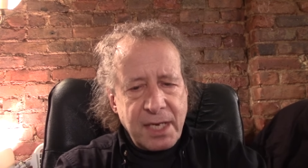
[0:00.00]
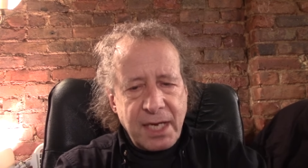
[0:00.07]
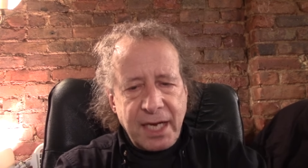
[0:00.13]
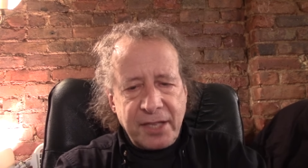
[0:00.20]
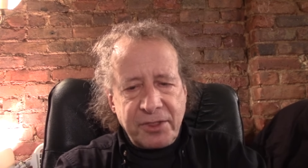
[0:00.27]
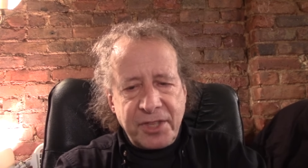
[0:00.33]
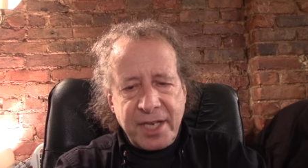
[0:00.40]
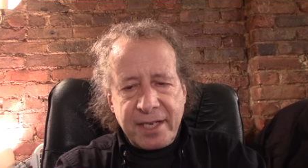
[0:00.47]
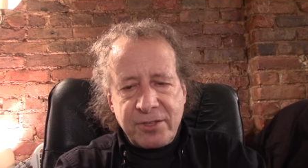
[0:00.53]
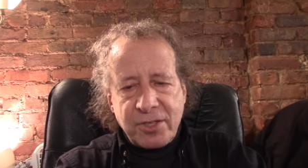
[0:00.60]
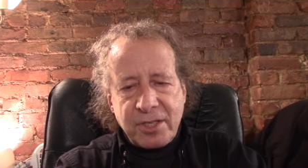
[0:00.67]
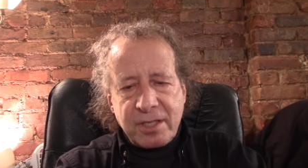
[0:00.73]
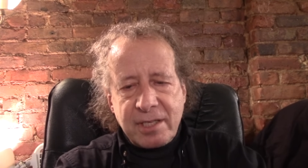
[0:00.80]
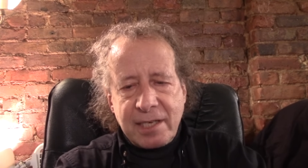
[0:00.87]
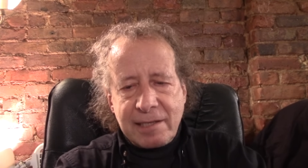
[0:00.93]
And thanks
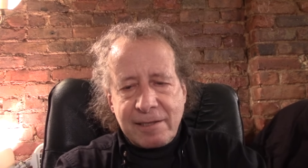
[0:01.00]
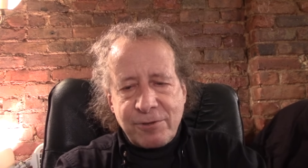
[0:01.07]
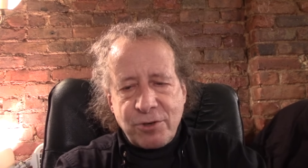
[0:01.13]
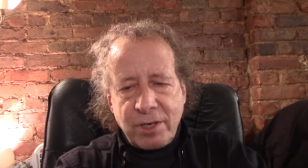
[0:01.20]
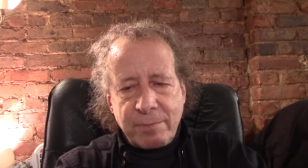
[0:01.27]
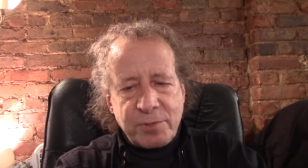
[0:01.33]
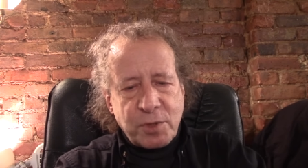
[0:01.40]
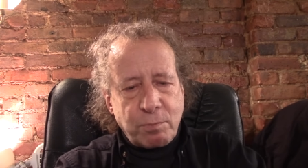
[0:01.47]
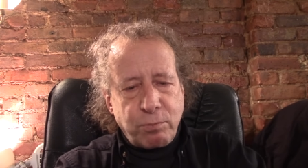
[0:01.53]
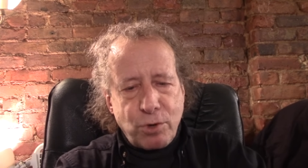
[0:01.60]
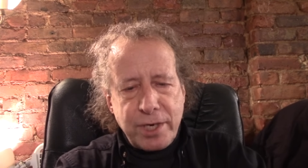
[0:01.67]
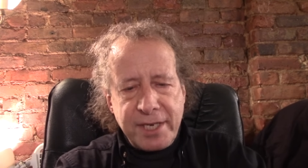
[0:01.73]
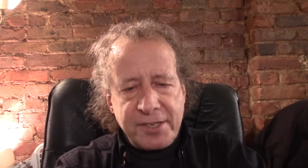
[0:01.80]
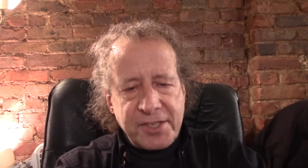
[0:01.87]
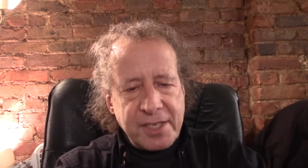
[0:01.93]
to Donald Trump's
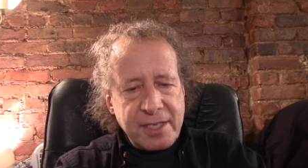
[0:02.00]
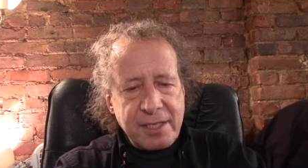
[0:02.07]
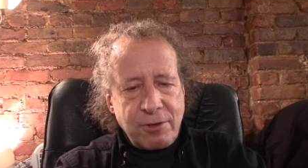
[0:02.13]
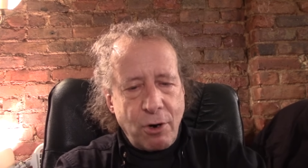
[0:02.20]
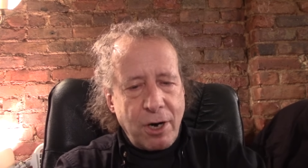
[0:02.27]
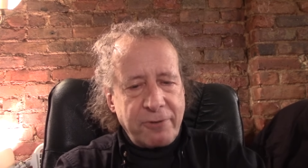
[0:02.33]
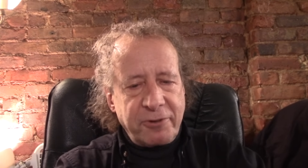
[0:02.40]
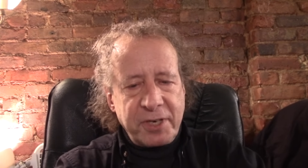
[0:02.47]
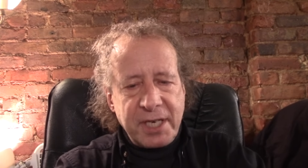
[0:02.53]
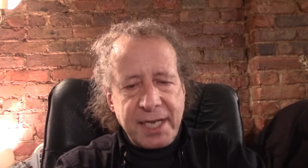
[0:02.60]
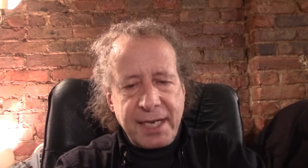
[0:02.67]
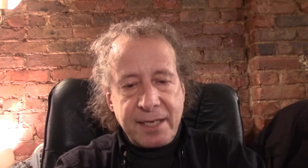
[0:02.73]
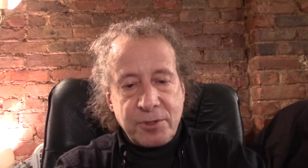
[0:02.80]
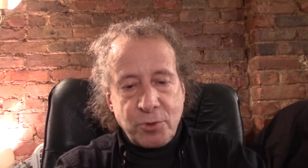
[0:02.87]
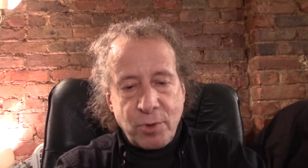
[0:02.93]
breezy, often
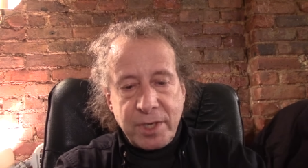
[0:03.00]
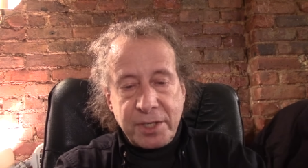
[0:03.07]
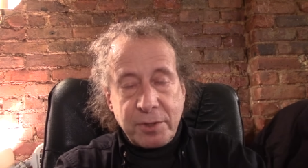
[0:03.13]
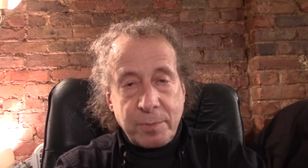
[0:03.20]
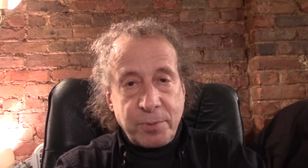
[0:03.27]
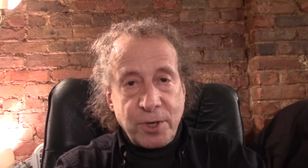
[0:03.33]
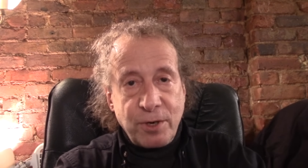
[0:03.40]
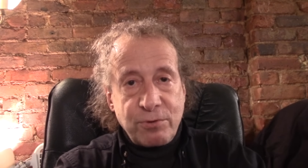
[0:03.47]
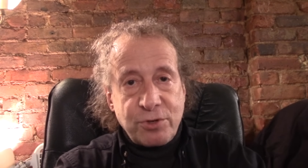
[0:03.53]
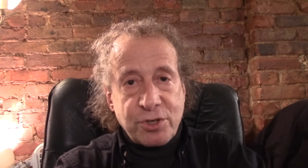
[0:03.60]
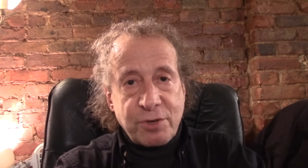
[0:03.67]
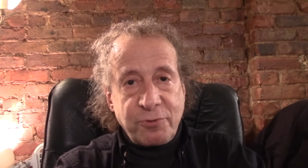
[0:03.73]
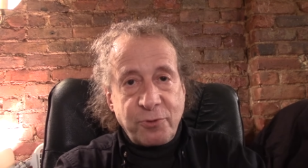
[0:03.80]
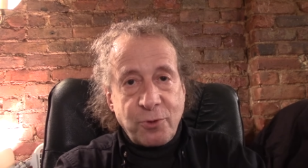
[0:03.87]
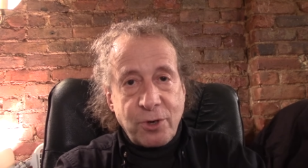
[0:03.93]
ignorant approach
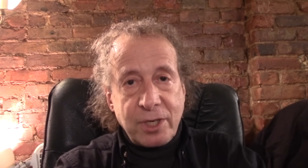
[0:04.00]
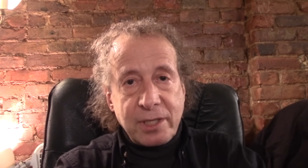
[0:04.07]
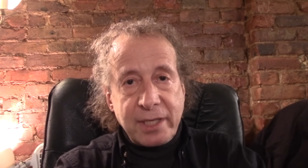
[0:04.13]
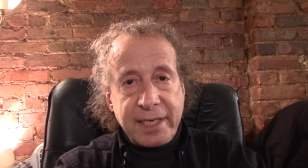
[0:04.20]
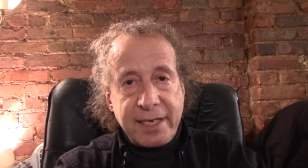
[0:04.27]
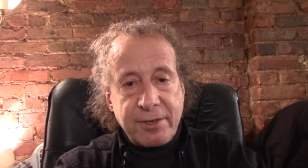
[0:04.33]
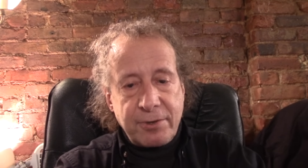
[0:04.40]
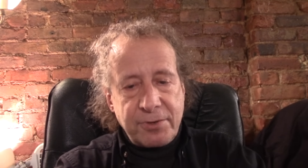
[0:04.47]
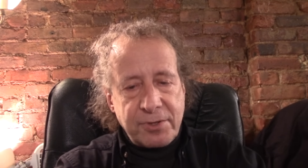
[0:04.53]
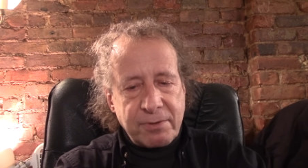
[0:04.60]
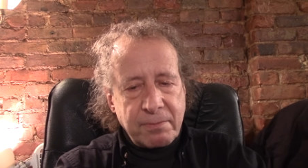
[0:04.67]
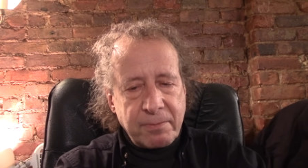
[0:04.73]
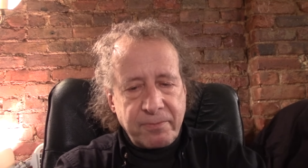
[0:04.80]
to foreign leaders,